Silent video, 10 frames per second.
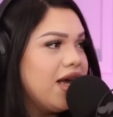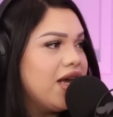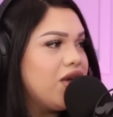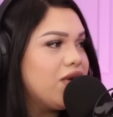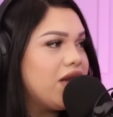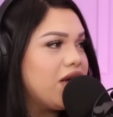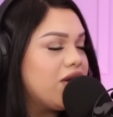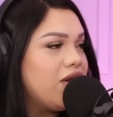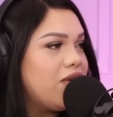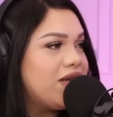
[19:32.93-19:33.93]
And you were like,
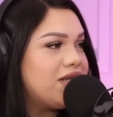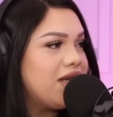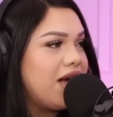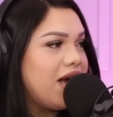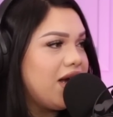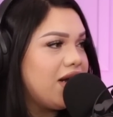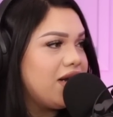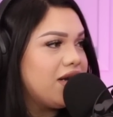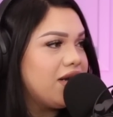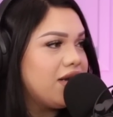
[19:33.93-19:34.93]
no, it's the N.